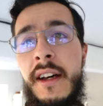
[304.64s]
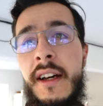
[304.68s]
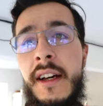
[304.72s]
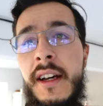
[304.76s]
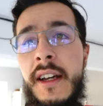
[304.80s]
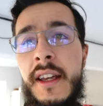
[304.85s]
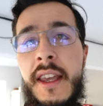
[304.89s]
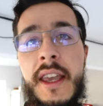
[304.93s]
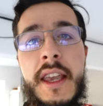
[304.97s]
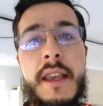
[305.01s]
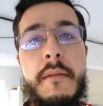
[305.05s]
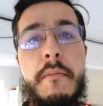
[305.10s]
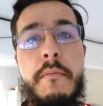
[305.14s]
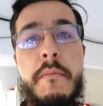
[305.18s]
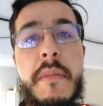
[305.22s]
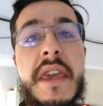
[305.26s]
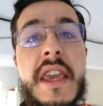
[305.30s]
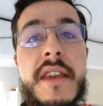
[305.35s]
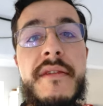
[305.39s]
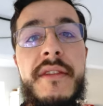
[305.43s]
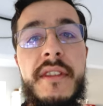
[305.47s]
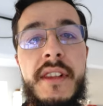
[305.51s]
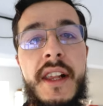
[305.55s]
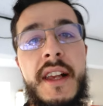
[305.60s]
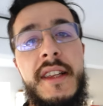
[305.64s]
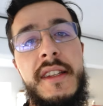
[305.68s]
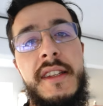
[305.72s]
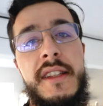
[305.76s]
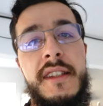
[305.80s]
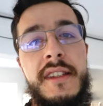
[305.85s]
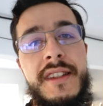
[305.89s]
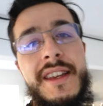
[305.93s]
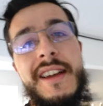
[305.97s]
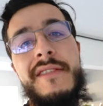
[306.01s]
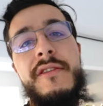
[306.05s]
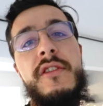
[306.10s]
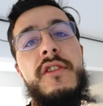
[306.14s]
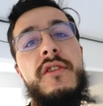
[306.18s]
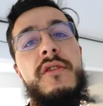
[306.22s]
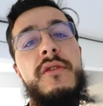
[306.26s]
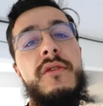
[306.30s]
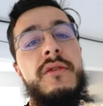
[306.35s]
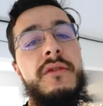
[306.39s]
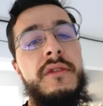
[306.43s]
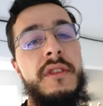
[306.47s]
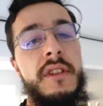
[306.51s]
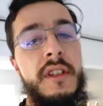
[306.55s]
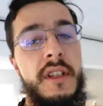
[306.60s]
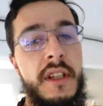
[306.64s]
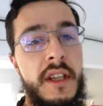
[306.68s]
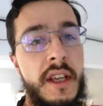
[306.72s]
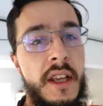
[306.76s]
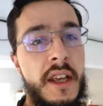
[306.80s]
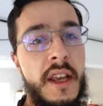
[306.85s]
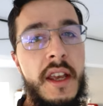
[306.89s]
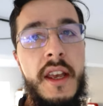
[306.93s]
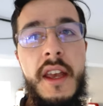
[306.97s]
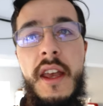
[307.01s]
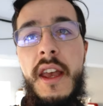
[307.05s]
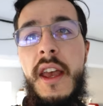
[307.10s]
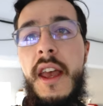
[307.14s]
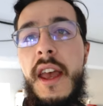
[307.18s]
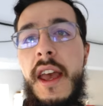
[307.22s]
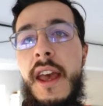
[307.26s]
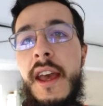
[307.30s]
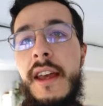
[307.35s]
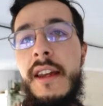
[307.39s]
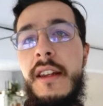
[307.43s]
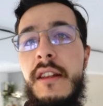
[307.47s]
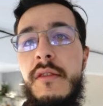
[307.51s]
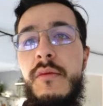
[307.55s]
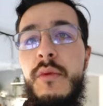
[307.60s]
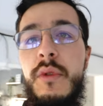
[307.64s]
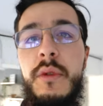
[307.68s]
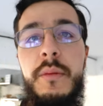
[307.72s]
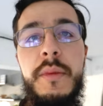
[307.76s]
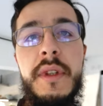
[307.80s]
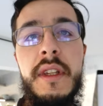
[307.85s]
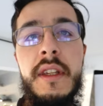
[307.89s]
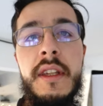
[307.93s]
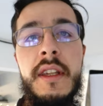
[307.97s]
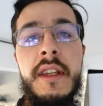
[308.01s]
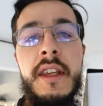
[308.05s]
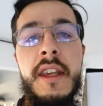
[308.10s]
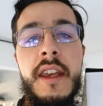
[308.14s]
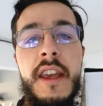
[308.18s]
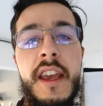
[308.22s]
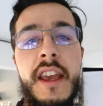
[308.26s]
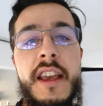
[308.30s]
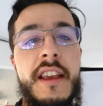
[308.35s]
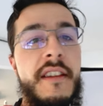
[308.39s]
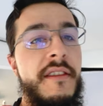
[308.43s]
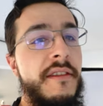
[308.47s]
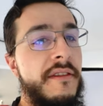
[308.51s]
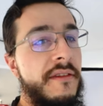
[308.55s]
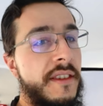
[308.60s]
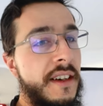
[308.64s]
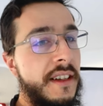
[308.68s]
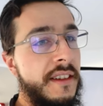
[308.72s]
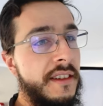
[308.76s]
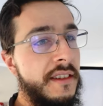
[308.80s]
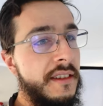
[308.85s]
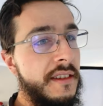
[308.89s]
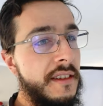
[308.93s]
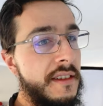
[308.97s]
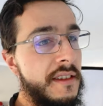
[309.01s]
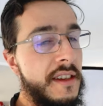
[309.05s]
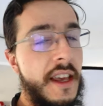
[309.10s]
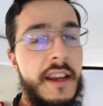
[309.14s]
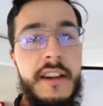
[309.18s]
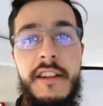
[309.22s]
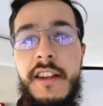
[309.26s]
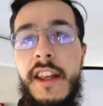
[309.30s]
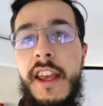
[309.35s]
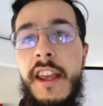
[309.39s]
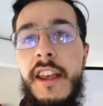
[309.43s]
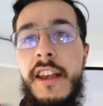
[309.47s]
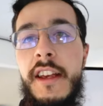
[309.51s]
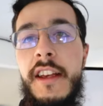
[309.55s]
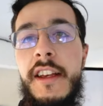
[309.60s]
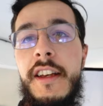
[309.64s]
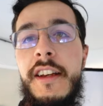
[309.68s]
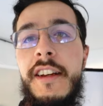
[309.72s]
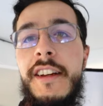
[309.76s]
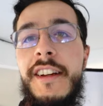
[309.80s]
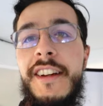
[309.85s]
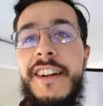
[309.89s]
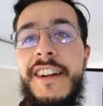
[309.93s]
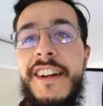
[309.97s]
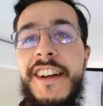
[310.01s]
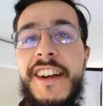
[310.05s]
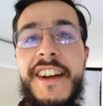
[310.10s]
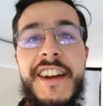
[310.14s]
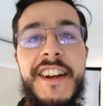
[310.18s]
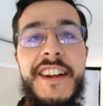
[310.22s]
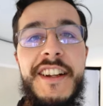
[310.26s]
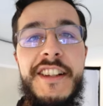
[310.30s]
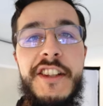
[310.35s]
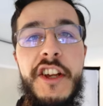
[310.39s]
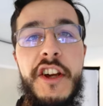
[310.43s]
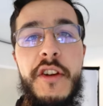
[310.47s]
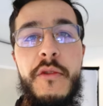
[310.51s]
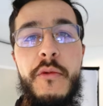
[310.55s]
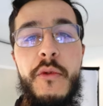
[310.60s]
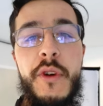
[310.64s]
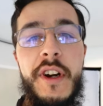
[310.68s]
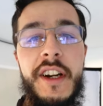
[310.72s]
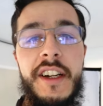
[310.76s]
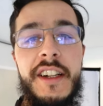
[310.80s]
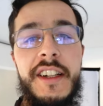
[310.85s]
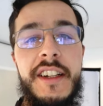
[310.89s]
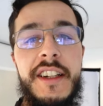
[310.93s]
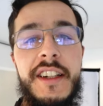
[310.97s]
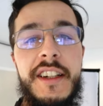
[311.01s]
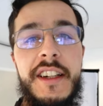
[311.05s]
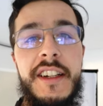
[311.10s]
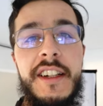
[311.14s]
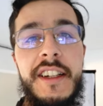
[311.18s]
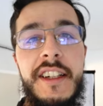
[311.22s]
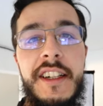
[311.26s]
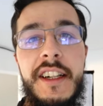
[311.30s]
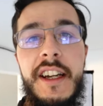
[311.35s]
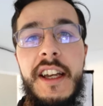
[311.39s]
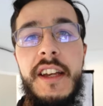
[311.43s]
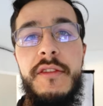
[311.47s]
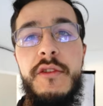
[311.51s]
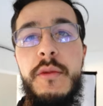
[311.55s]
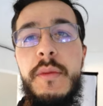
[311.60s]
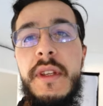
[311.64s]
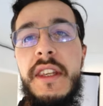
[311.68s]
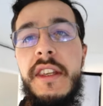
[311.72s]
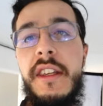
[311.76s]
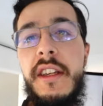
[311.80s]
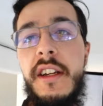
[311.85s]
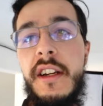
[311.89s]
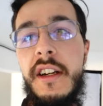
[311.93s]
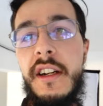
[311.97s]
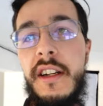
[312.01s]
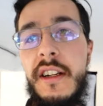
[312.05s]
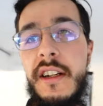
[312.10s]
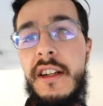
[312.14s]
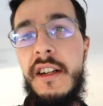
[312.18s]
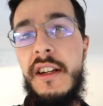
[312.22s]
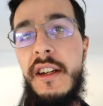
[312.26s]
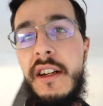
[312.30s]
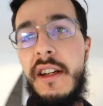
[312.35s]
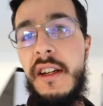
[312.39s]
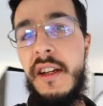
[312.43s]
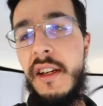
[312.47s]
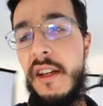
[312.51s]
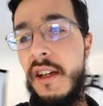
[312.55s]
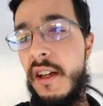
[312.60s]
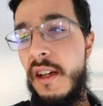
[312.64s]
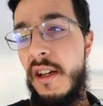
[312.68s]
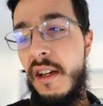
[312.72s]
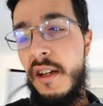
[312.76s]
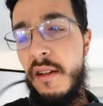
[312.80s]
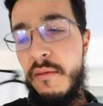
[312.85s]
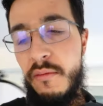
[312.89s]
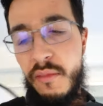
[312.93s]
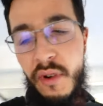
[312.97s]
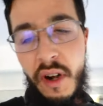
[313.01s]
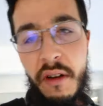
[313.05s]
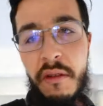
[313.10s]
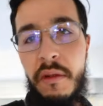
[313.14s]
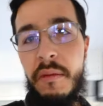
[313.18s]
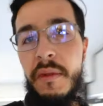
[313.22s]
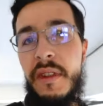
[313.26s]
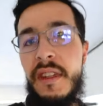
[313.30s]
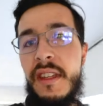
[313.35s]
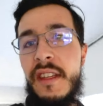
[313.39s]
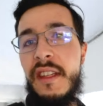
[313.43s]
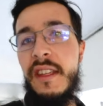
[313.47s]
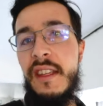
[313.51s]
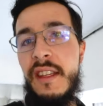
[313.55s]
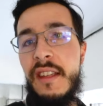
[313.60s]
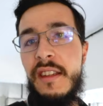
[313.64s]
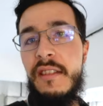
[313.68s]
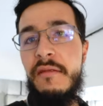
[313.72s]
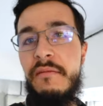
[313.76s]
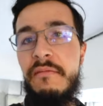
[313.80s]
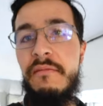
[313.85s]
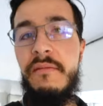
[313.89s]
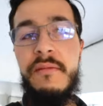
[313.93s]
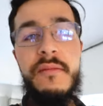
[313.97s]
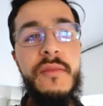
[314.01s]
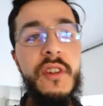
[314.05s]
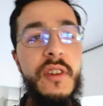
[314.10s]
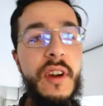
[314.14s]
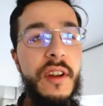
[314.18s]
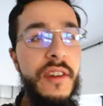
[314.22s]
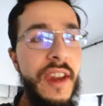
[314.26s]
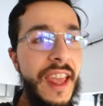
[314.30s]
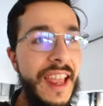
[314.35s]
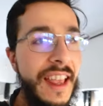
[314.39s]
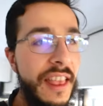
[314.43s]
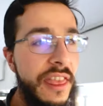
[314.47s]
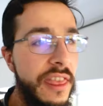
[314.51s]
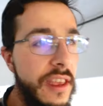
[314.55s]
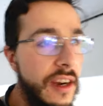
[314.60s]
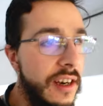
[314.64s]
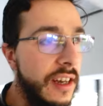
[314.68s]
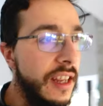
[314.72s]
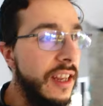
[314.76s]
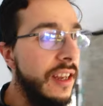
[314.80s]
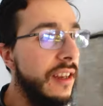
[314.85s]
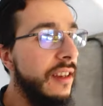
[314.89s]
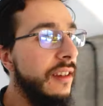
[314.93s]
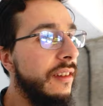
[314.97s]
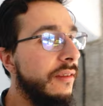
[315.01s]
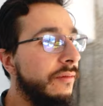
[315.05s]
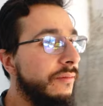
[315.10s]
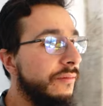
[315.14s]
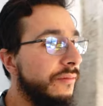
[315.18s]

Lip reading: a beef class in the afternoon, and it will be a fun Saturday. A lot of work. I have to be here probably around 8:30,